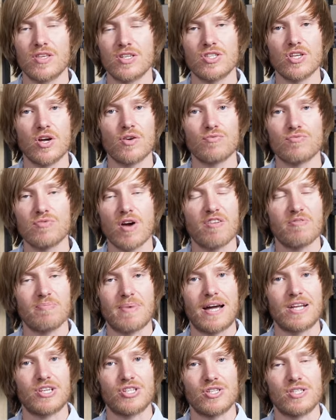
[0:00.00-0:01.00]
there's no rough
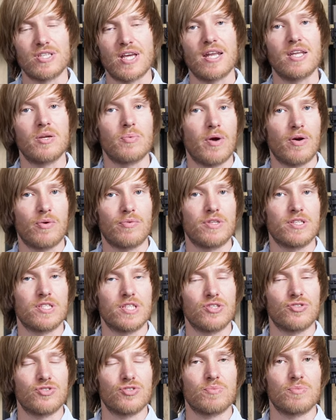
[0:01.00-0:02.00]
patches anywhere on this
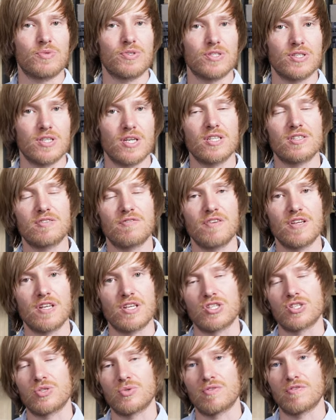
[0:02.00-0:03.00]
instrument. It's
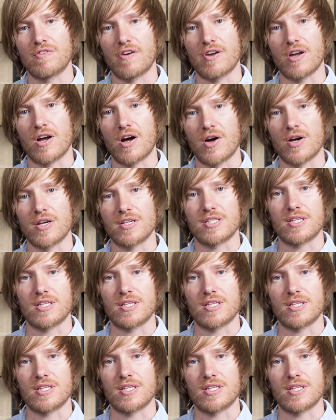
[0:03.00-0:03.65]
finished to a very high